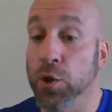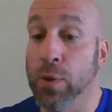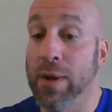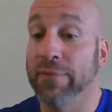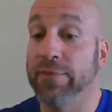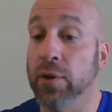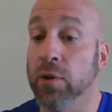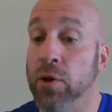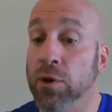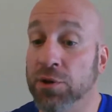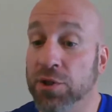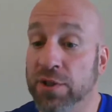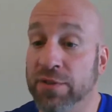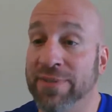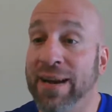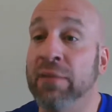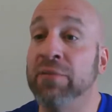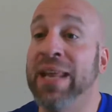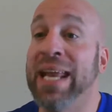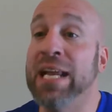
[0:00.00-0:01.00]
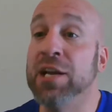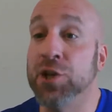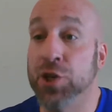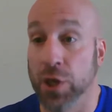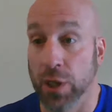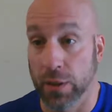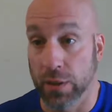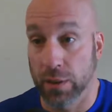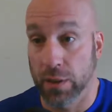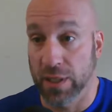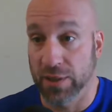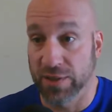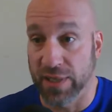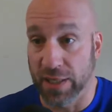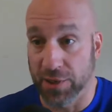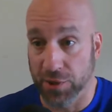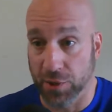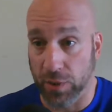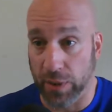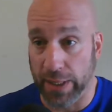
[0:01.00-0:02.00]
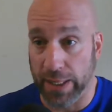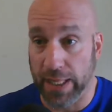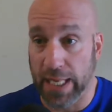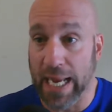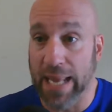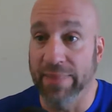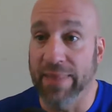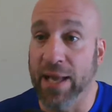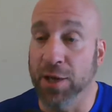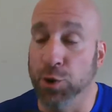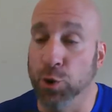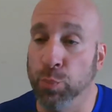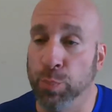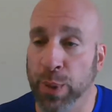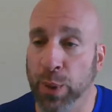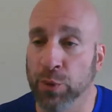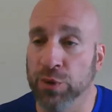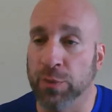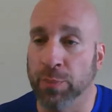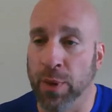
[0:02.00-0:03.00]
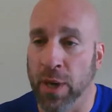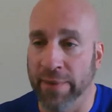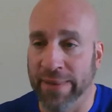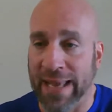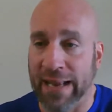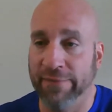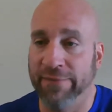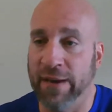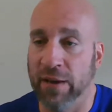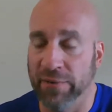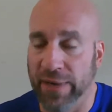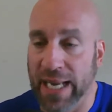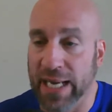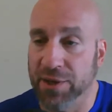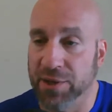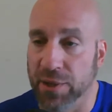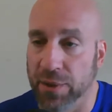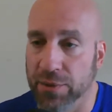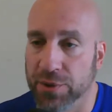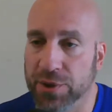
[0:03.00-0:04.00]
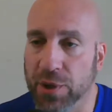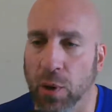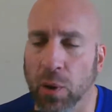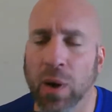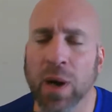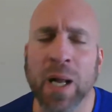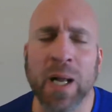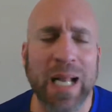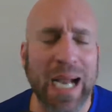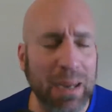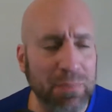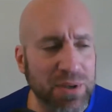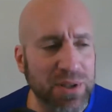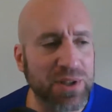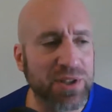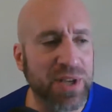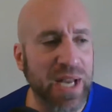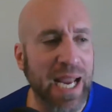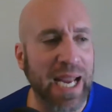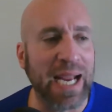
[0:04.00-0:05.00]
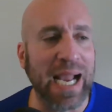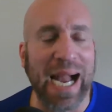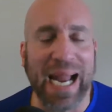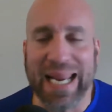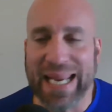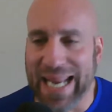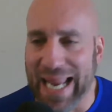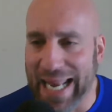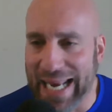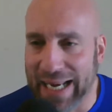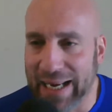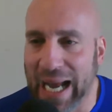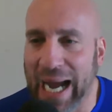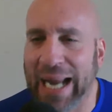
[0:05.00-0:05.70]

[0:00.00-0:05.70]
You have the largest foundation, essentially, and then you build upon that foundation. So I'm just saying, I get it.